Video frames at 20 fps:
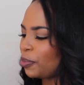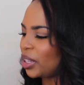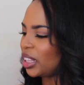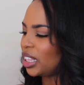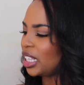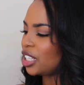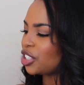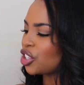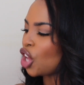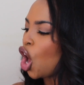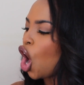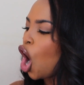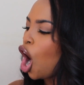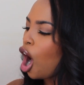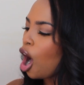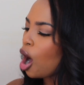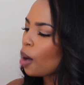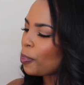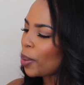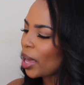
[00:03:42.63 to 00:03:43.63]
But these
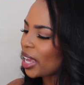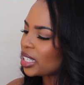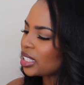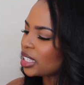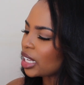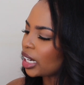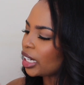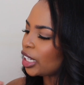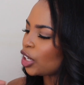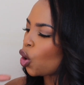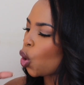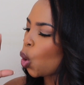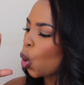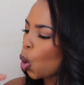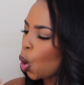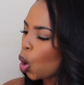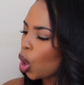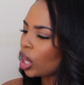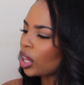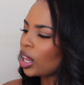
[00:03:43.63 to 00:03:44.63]
are basically
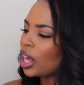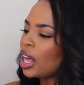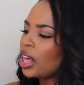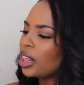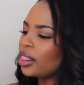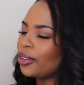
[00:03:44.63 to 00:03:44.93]
all